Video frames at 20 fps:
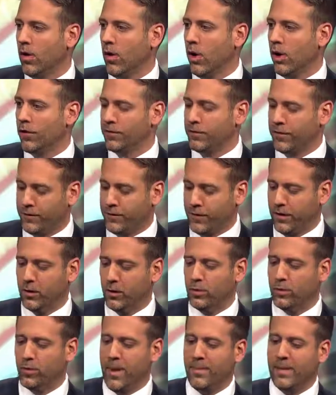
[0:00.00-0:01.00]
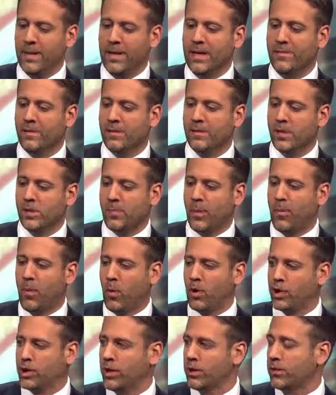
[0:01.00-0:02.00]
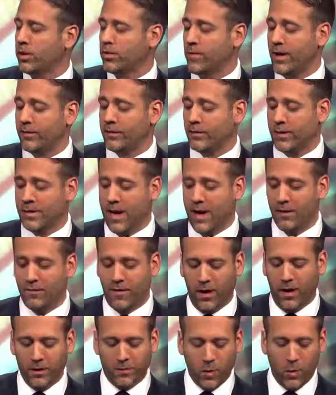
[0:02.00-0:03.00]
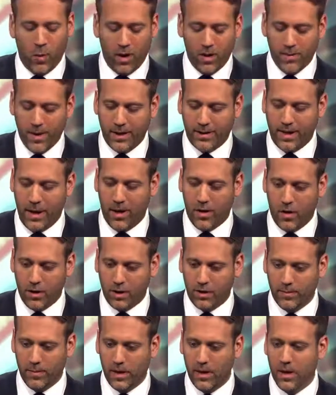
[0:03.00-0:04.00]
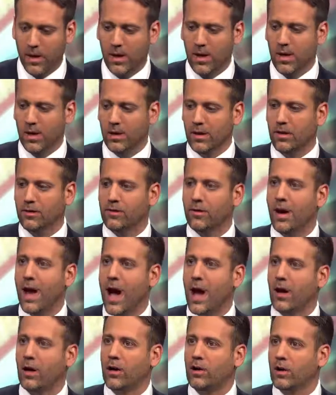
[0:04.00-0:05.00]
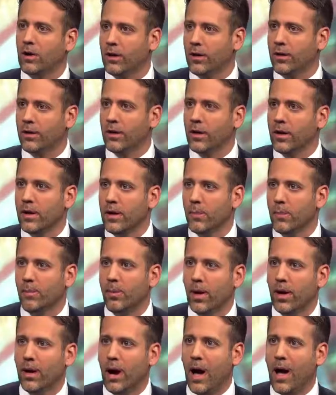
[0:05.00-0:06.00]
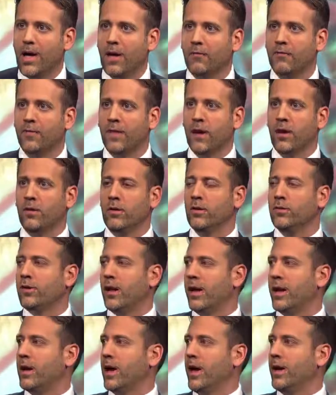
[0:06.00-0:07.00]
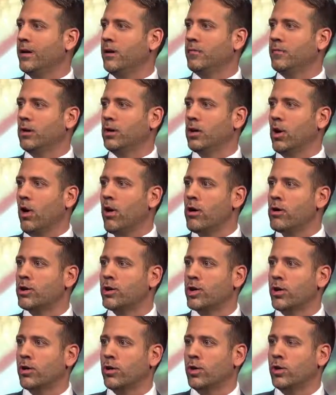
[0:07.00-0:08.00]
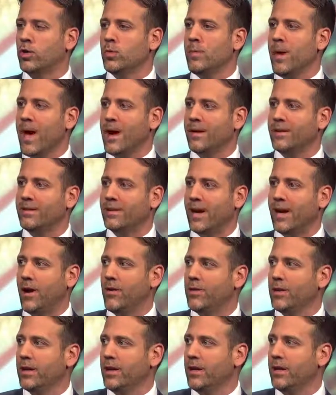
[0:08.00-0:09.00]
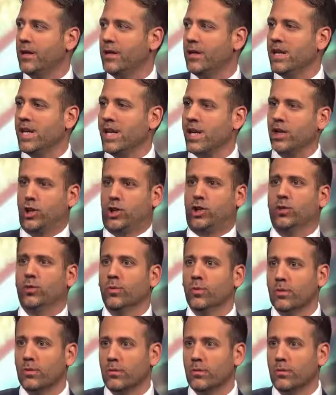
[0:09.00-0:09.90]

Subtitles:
off the field, or maybe even disproportionate to the rest of the NFL, if you want to make that argument, is not good. But if there is a kind of larger humanitarian issue